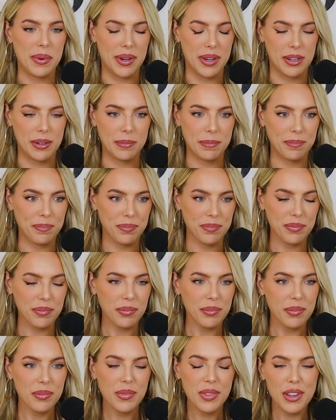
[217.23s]
But
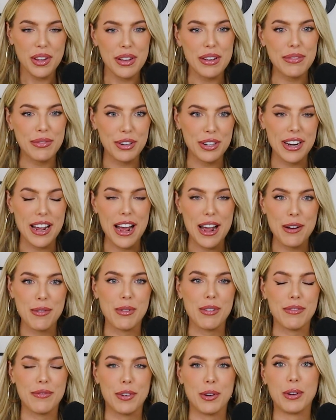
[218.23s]
for now,
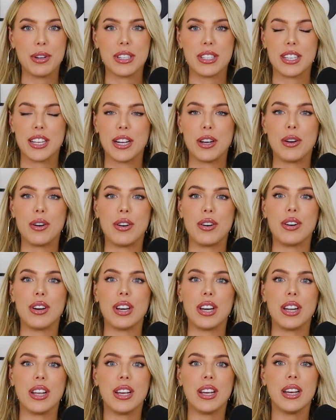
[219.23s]
we're focusing
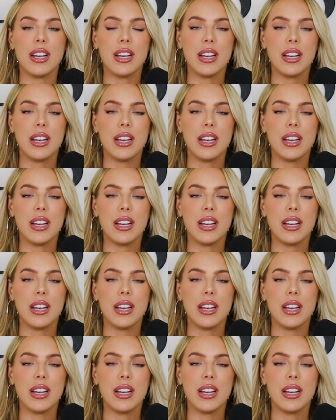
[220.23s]
on